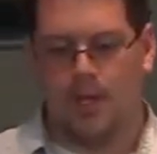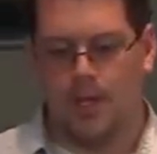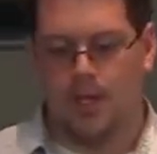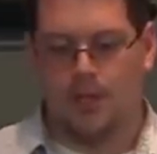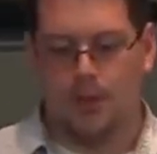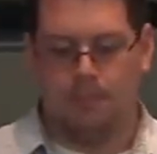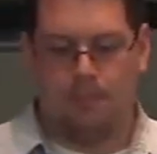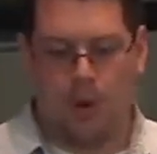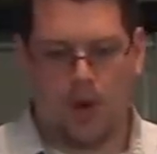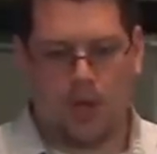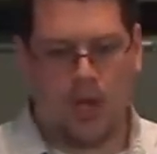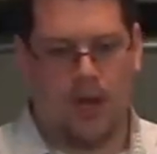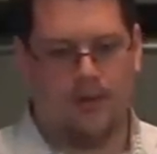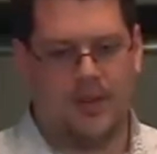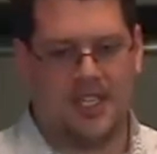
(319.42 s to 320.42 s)
The book
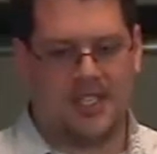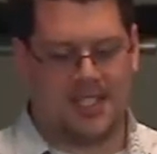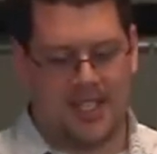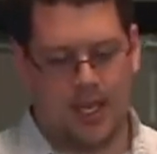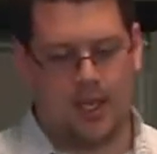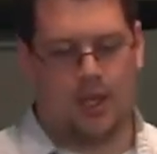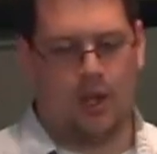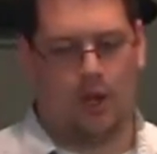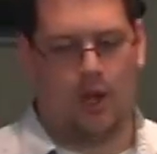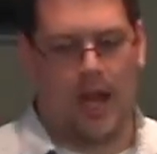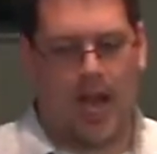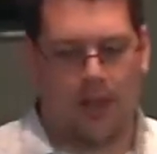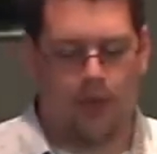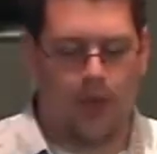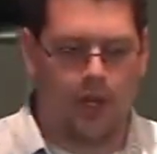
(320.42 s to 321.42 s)
of Ezekiel, I
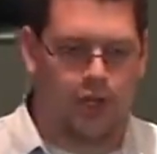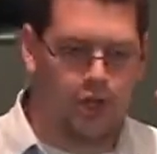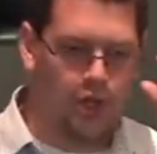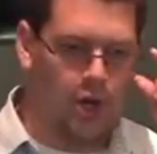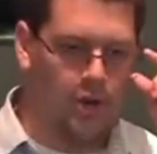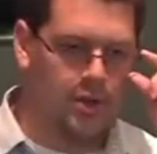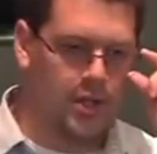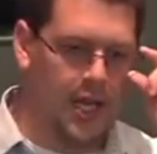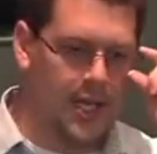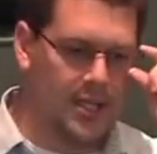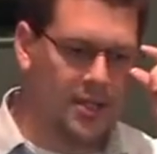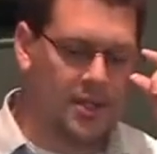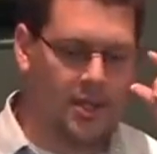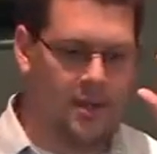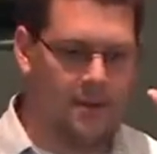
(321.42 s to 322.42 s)
think, shows
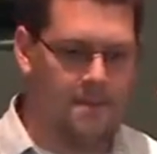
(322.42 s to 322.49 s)
us